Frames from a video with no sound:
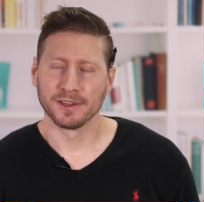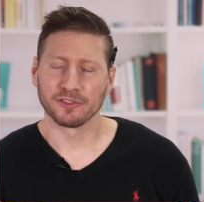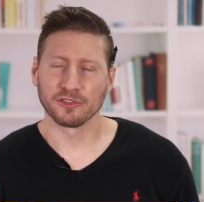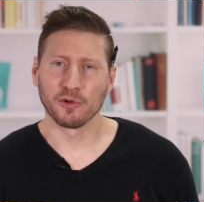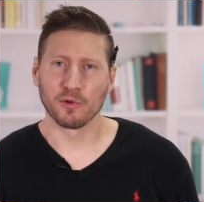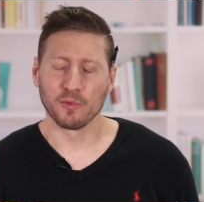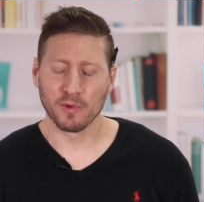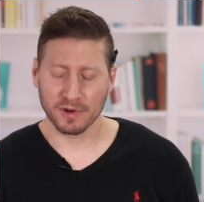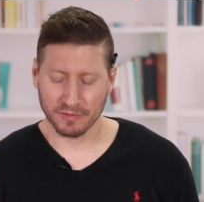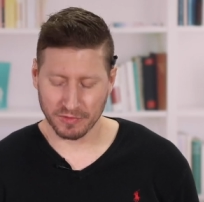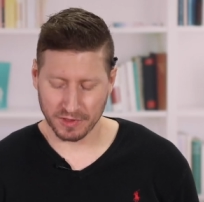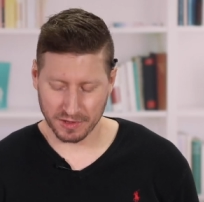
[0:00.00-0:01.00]
So
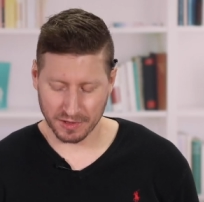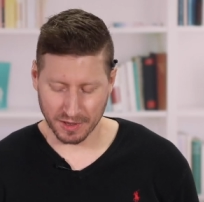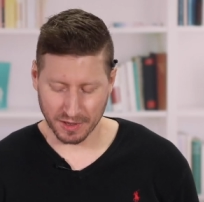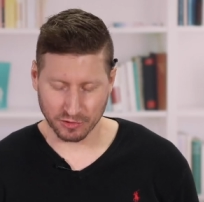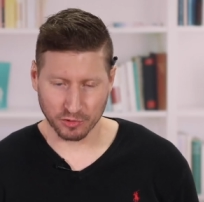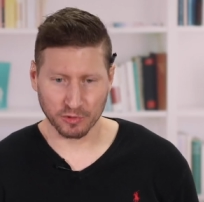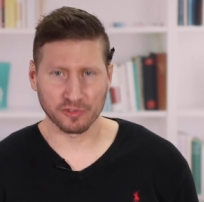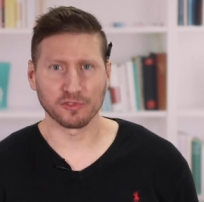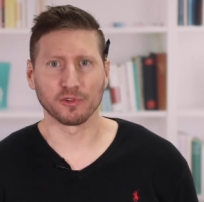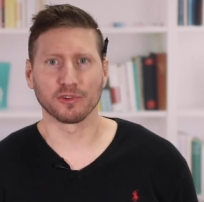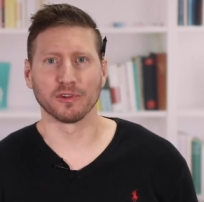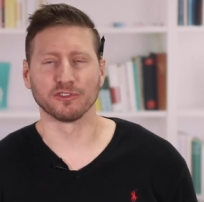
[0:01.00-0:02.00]
one of the uh,
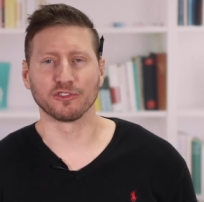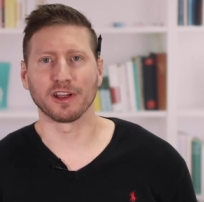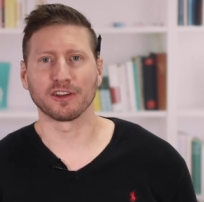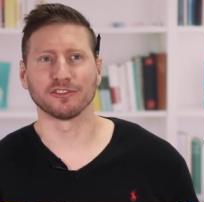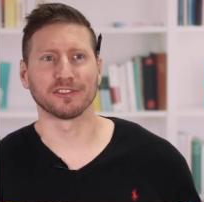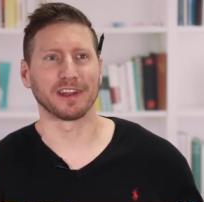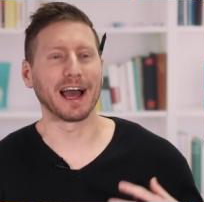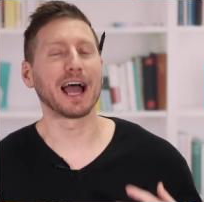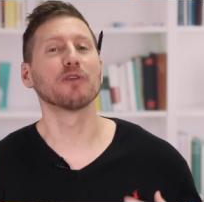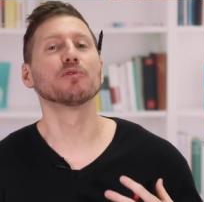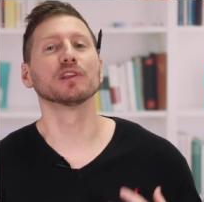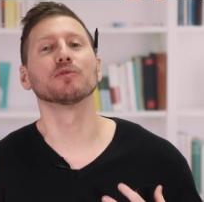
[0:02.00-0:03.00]
tourist attractions that
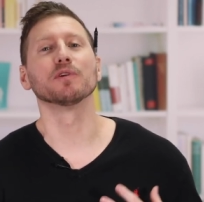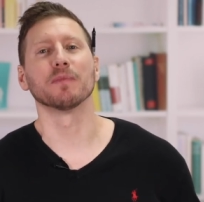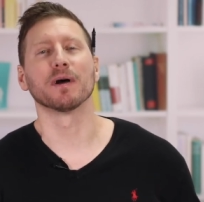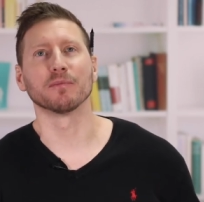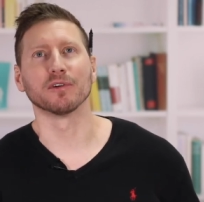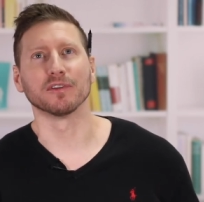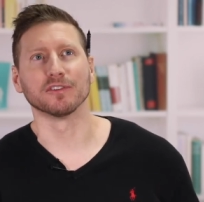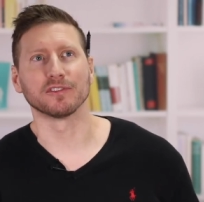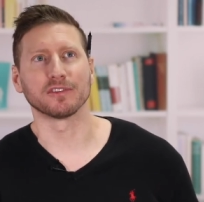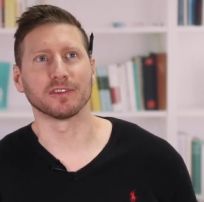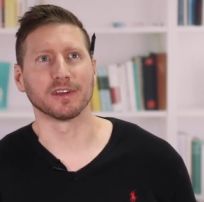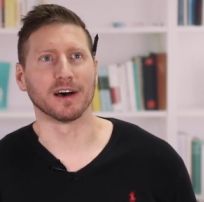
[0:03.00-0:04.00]
I really remember
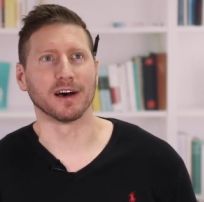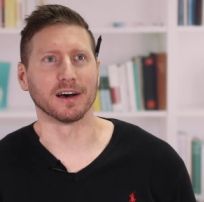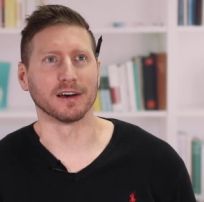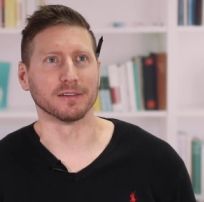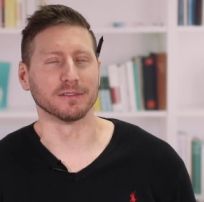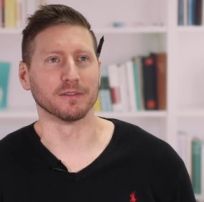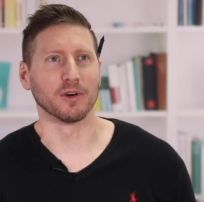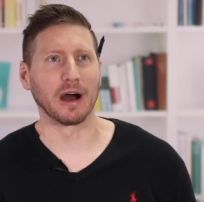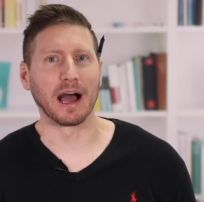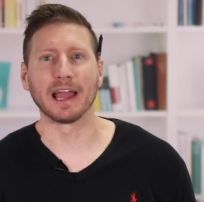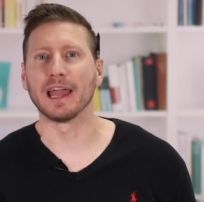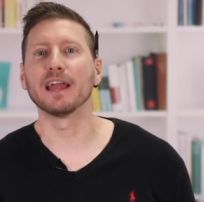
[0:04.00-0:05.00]
is uh,
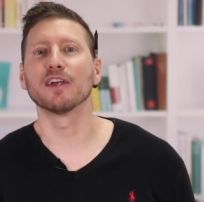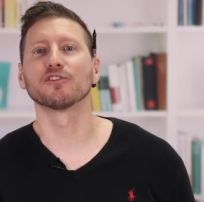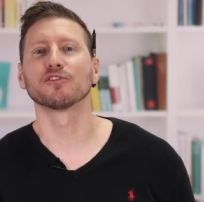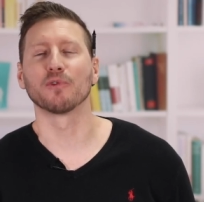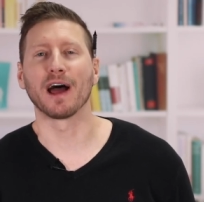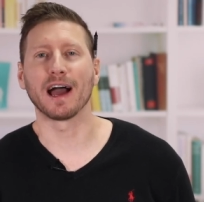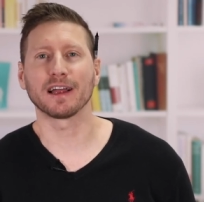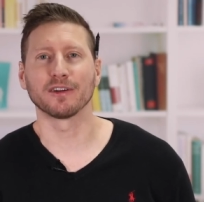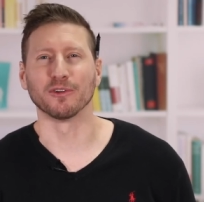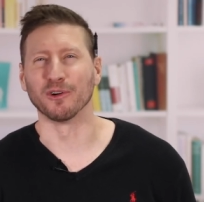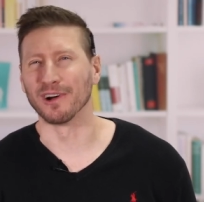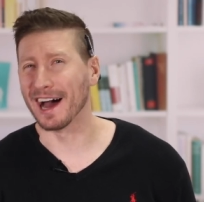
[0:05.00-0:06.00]
Ayers Rock
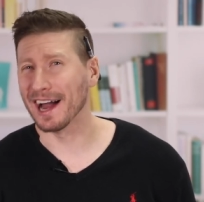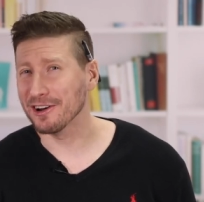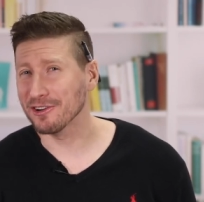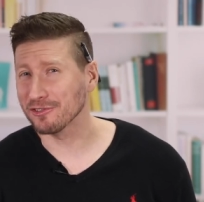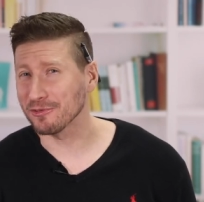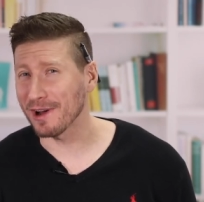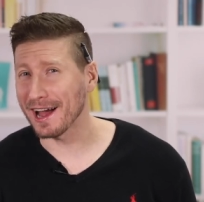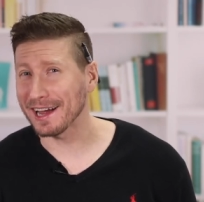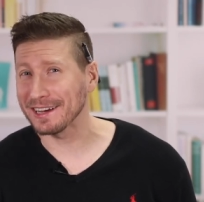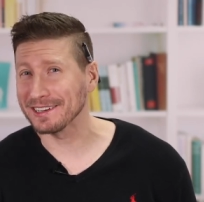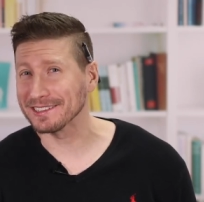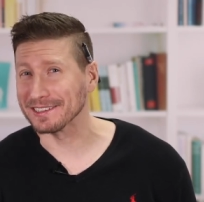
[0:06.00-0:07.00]
or Ayers
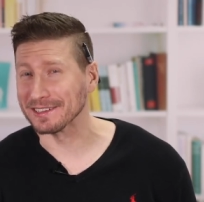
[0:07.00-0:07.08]
Rock.